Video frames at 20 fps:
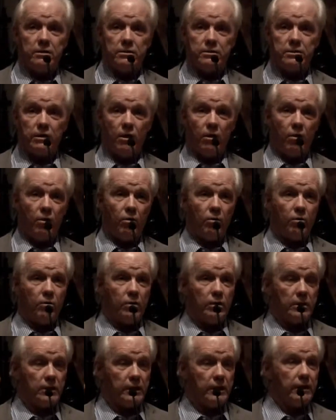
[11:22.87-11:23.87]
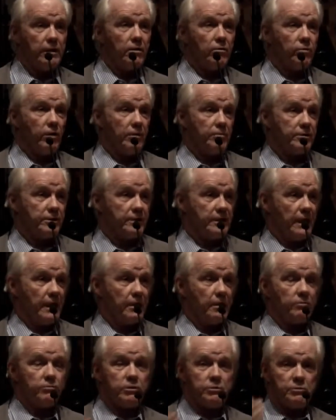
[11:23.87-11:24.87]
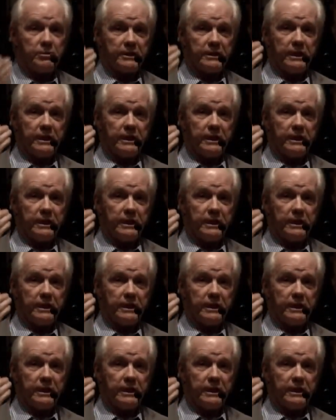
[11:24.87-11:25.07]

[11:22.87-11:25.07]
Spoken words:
So legal representatives,